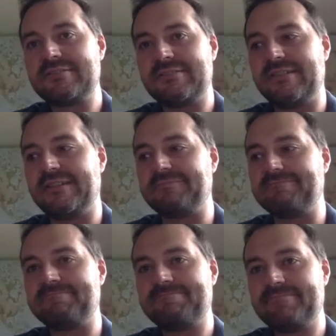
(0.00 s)

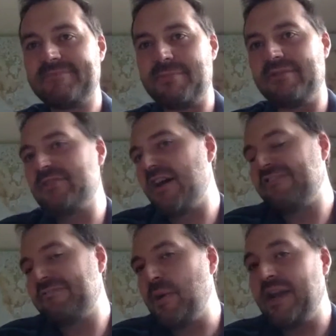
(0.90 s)
It's been
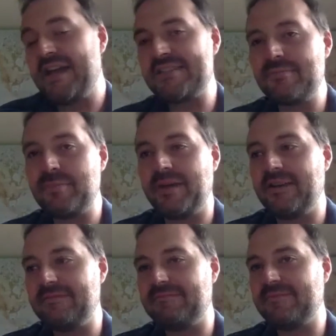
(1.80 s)
tough, but it hasn't
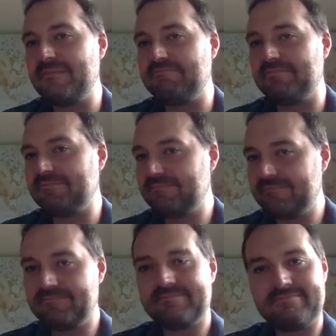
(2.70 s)
been
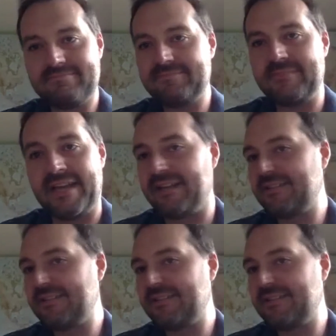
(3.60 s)
like